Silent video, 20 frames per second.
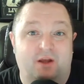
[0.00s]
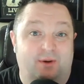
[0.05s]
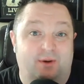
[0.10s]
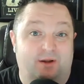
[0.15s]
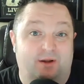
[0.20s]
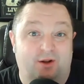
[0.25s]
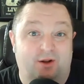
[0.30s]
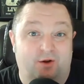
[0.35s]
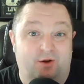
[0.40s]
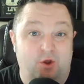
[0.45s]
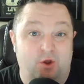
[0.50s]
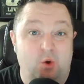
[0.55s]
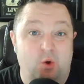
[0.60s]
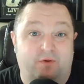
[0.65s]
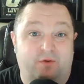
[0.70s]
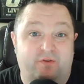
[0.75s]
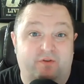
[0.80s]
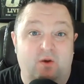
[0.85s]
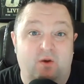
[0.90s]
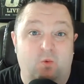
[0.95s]
But, you know, the
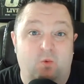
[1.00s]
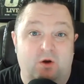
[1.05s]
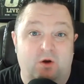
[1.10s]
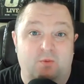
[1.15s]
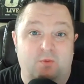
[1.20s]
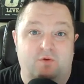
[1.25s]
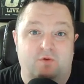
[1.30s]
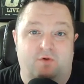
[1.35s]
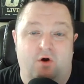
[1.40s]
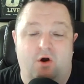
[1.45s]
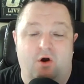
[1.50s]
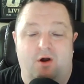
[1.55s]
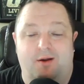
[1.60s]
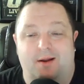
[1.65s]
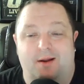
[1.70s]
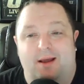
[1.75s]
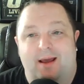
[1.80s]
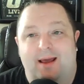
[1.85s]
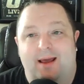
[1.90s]
UFC will move on.